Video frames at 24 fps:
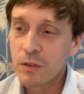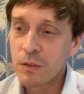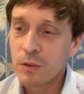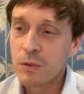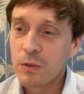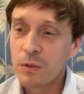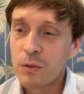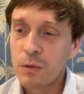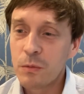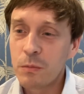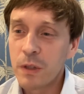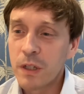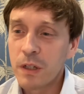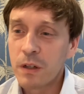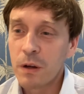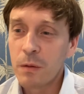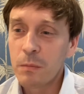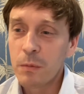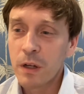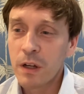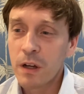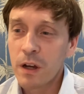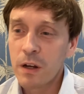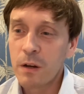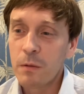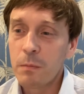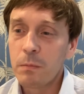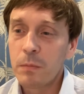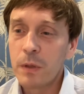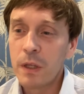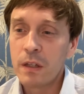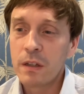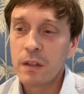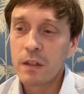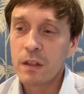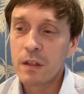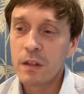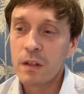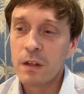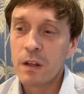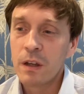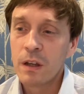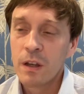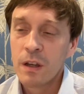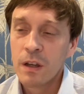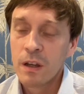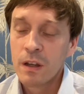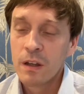to become a kind of beacon
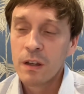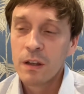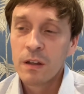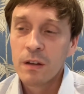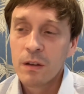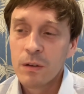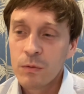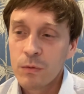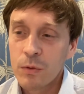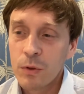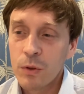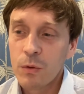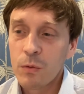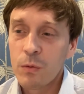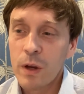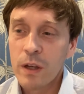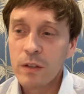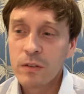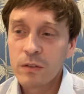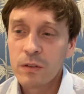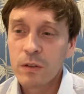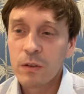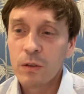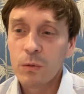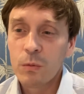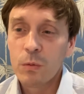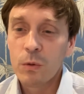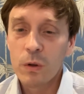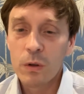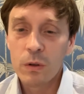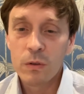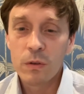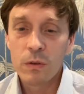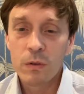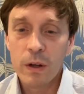for the rest of the world. Right?